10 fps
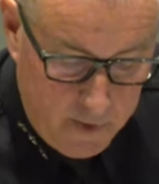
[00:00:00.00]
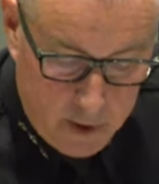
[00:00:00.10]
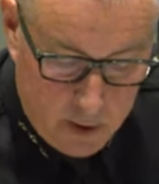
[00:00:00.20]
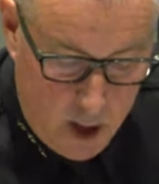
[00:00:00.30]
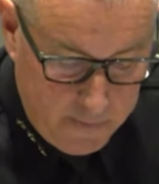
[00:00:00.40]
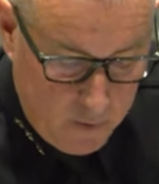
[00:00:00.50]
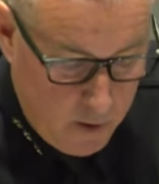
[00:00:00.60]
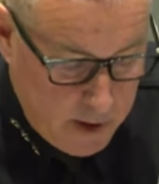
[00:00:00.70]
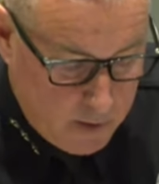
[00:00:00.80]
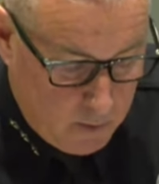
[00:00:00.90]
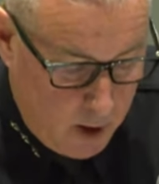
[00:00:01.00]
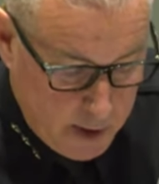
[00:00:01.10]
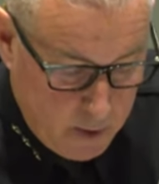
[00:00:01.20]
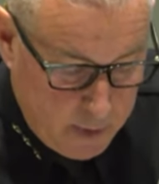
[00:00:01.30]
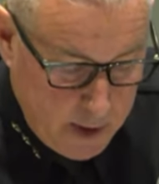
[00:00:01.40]
Vehicle convoys
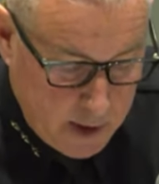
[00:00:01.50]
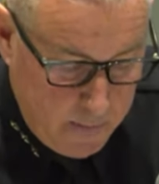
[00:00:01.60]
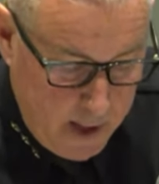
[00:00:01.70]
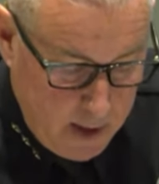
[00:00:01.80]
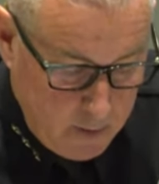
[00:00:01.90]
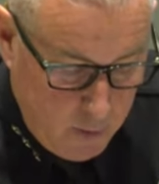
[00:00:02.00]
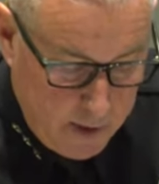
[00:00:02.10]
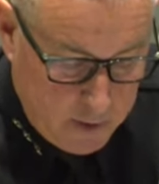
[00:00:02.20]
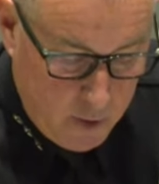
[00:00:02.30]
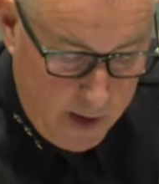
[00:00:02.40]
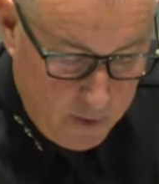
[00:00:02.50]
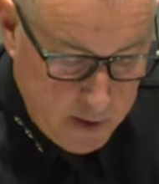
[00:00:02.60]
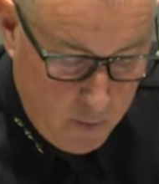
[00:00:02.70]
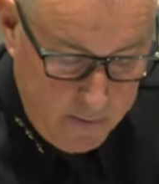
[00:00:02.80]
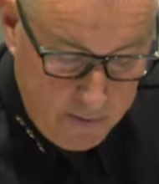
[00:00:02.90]
also participated with
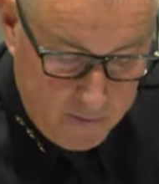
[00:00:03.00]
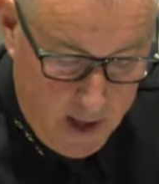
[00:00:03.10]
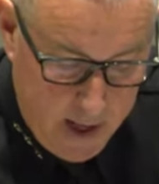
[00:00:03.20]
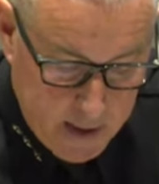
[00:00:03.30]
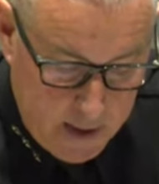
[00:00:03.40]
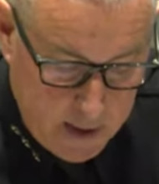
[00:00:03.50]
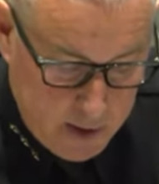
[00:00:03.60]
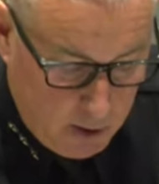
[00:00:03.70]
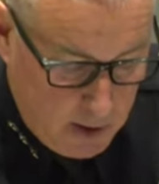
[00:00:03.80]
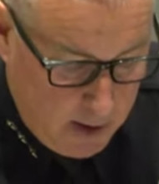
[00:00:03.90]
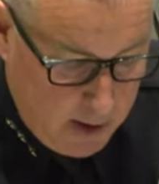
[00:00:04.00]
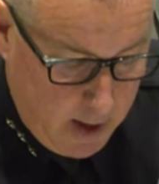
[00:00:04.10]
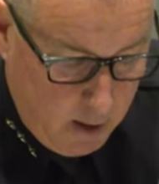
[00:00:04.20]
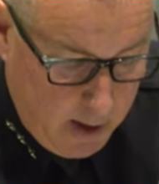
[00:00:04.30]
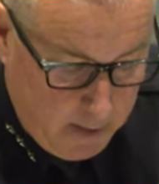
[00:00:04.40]
drivers waving flags and circling
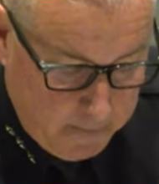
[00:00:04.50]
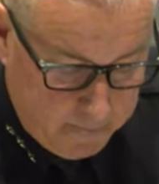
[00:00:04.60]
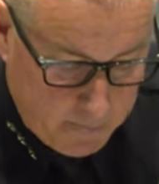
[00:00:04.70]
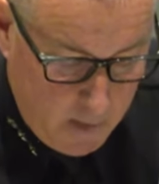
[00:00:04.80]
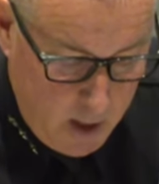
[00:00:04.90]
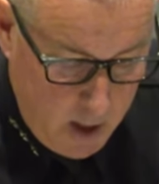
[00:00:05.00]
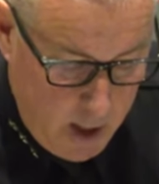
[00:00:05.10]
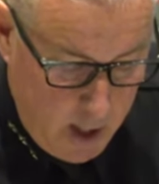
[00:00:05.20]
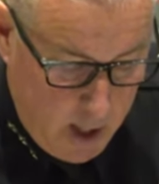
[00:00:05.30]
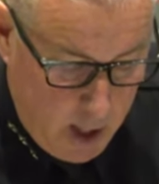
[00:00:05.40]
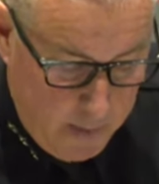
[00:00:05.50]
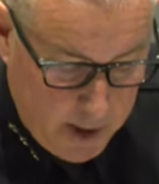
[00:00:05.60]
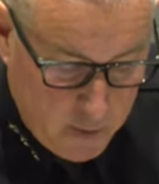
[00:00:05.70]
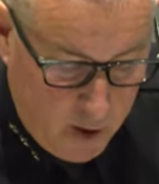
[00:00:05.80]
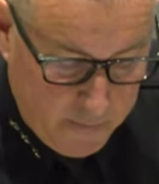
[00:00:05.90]
the area. At
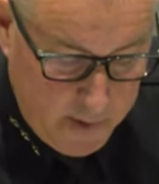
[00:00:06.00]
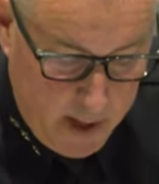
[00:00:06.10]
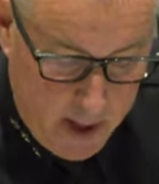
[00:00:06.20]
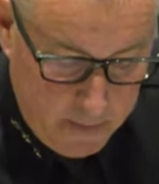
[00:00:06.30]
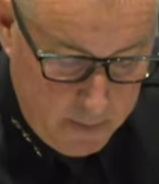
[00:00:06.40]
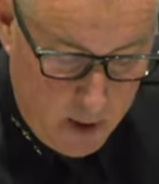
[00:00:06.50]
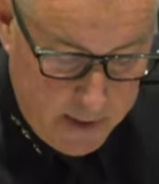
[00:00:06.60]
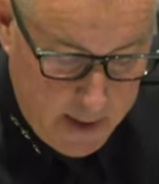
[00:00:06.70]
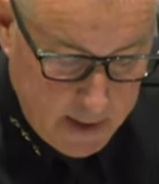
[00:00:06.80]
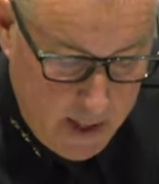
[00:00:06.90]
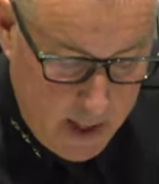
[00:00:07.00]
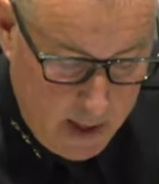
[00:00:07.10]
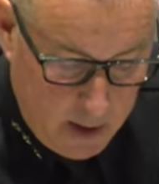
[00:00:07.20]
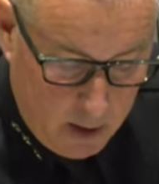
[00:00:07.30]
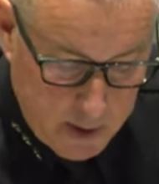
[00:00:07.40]
about 12 p.m. on that
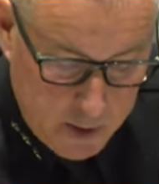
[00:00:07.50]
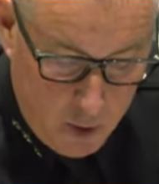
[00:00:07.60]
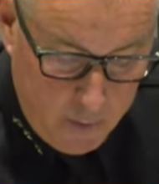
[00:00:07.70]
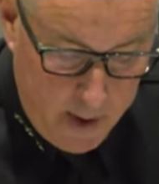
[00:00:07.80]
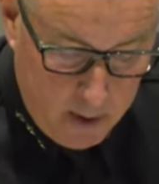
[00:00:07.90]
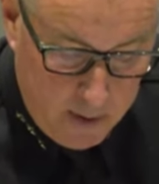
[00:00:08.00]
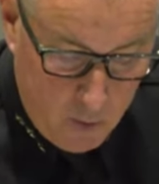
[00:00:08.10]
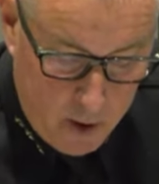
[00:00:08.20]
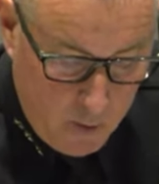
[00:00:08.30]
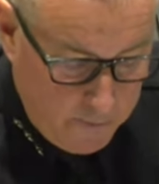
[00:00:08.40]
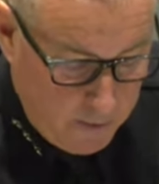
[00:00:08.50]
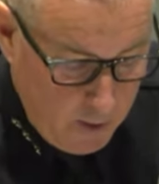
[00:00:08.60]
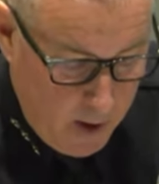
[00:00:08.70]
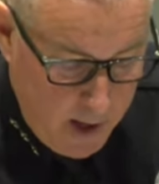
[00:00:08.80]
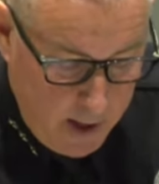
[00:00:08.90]
day, a large group entered the 101
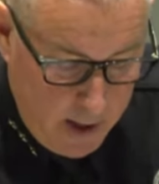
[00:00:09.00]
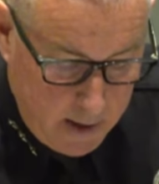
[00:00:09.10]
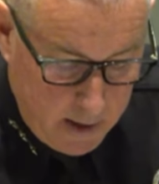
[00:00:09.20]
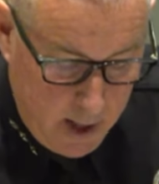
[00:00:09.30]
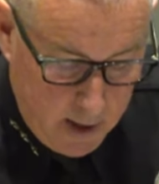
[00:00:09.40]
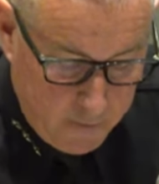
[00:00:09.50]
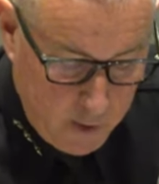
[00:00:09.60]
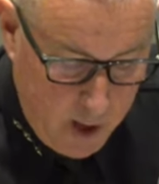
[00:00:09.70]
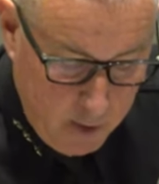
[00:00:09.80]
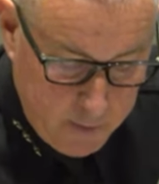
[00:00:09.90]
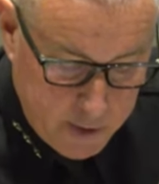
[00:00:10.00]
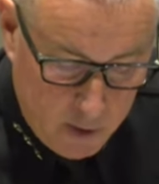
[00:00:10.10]
freeway and the California Highway